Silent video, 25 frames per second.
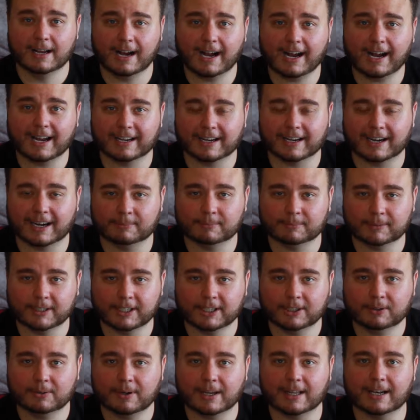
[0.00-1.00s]
Hi, I'm
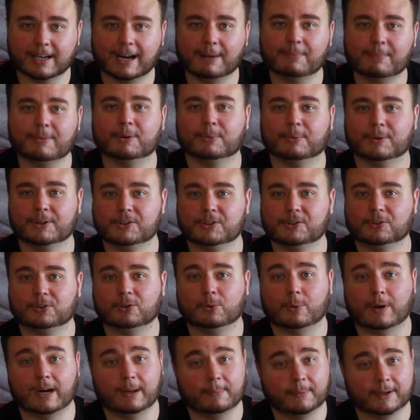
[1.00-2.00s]
Leo, and I'm the original
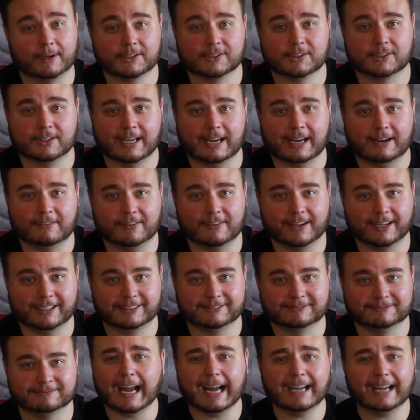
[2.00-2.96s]
Kawaii Monster Cafe.